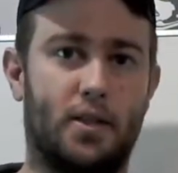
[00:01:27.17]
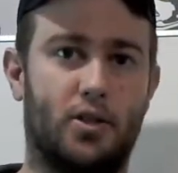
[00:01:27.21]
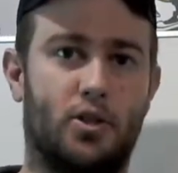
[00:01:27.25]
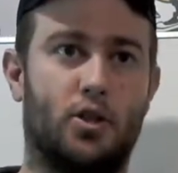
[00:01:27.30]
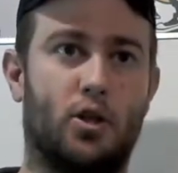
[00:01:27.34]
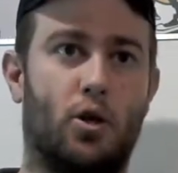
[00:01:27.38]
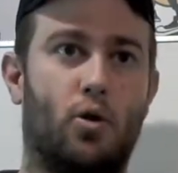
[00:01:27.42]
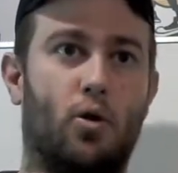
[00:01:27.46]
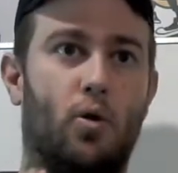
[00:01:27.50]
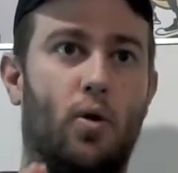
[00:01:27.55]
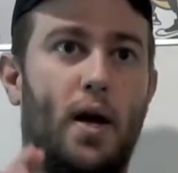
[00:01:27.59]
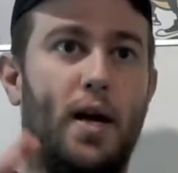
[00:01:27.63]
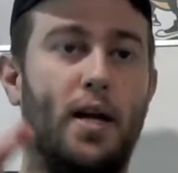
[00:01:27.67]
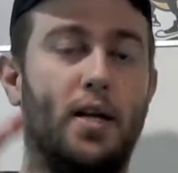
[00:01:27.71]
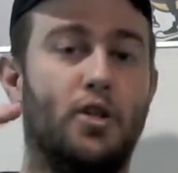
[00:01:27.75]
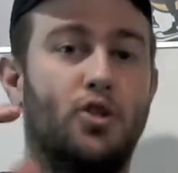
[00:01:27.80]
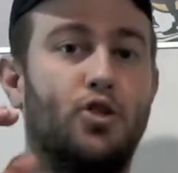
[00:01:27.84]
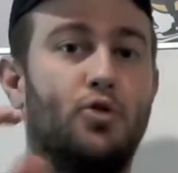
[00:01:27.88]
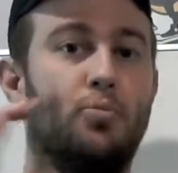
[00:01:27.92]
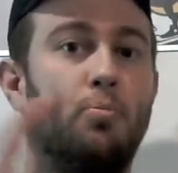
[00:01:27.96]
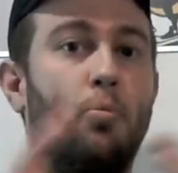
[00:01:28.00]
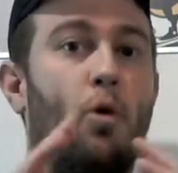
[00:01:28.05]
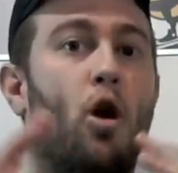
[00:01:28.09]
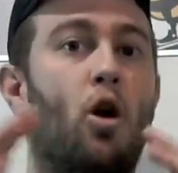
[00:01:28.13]
so a
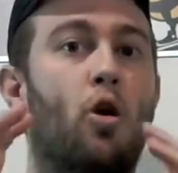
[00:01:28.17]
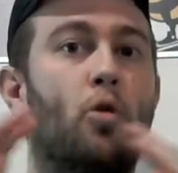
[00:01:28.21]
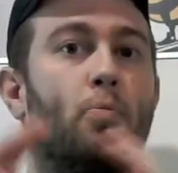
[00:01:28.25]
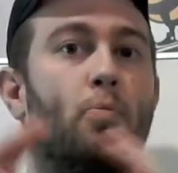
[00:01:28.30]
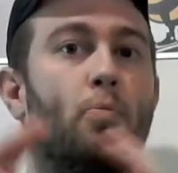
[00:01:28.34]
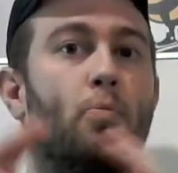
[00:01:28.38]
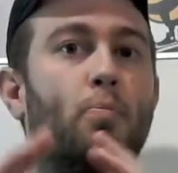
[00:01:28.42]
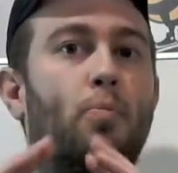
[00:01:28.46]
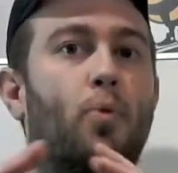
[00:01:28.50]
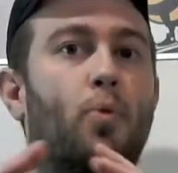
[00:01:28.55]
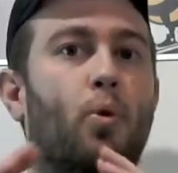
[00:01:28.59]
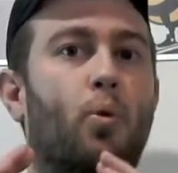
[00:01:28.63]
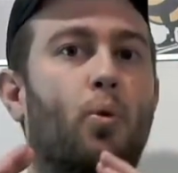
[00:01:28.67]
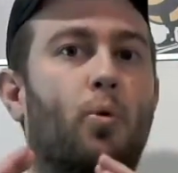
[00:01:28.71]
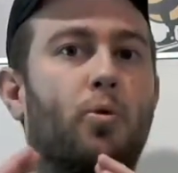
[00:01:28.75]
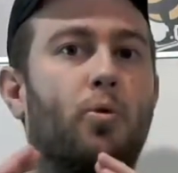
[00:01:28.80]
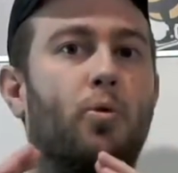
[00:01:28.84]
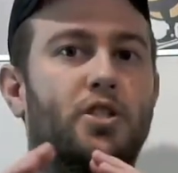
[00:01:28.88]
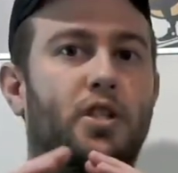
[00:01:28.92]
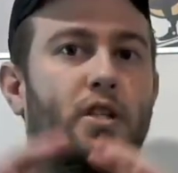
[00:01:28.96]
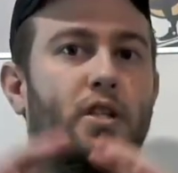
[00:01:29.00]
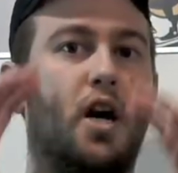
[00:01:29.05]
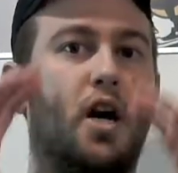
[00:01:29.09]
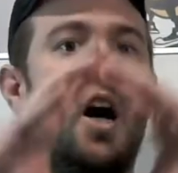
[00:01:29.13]
small portion
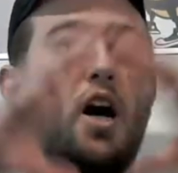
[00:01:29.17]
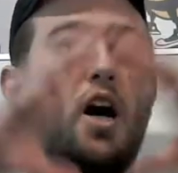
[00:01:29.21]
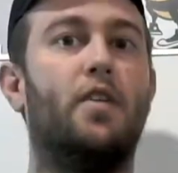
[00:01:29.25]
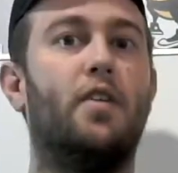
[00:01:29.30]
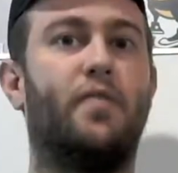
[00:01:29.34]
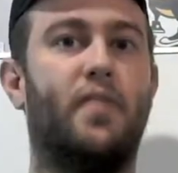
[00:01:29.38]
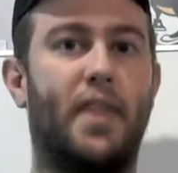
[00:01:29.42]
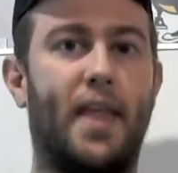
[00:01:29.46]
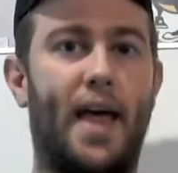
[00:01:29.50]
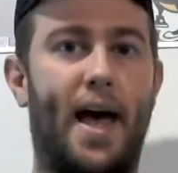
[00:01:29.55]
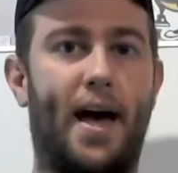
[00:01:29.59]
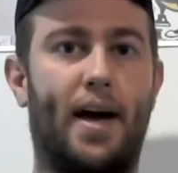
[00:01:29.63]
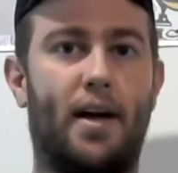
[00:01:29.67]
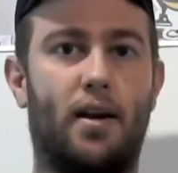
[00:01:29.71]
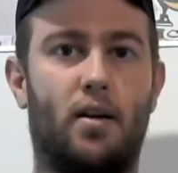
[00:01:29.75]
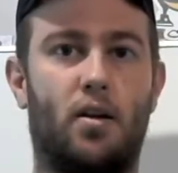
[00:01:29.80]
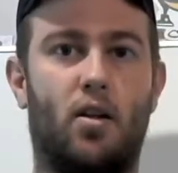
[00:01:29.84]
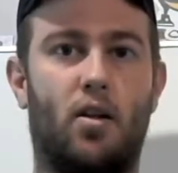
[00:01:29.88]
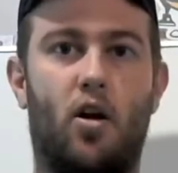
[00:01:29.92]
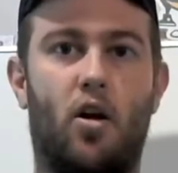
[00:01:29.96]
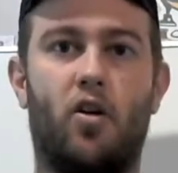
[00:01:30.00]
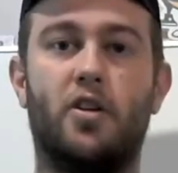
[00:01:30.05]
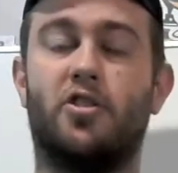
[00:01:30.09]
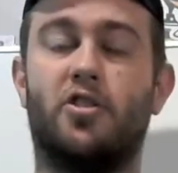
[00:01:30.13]
of that
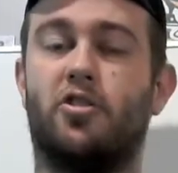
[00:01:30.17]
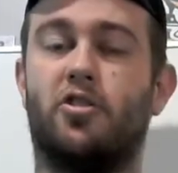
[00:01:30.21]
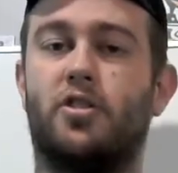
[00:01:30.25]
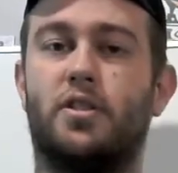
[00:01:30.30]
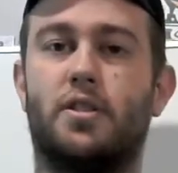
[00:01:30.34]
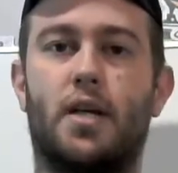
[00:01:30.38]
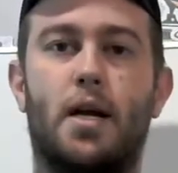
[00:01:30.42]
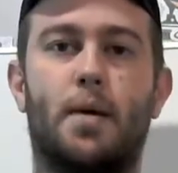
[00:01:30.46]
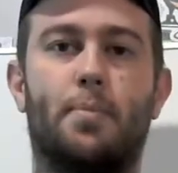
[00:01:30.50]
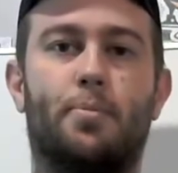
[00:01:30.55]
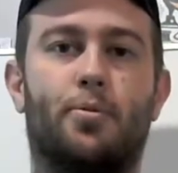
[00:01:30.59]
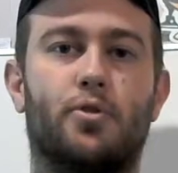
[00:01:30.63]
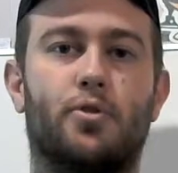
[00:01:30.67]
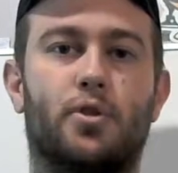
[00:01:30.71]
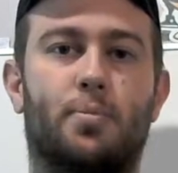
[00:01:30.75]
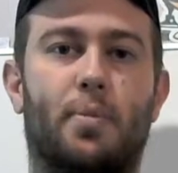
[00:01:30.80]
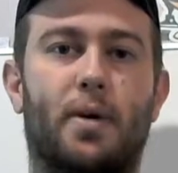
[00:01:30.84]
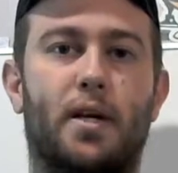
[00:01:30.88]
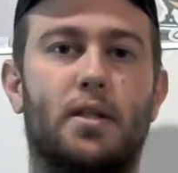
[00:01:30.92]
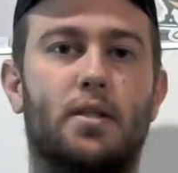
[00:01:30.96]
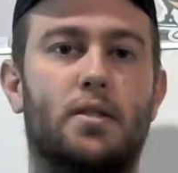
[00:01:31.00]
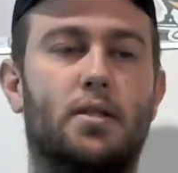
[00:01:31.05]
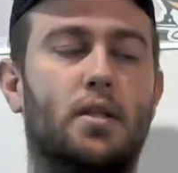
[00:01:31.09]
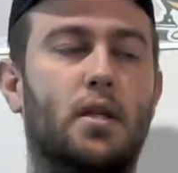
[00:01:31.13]
larger sample
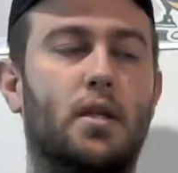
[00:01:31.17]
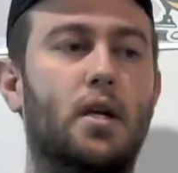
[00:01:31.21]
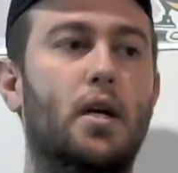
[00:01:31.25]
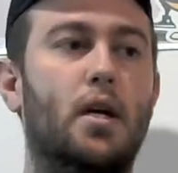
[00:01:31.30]
space.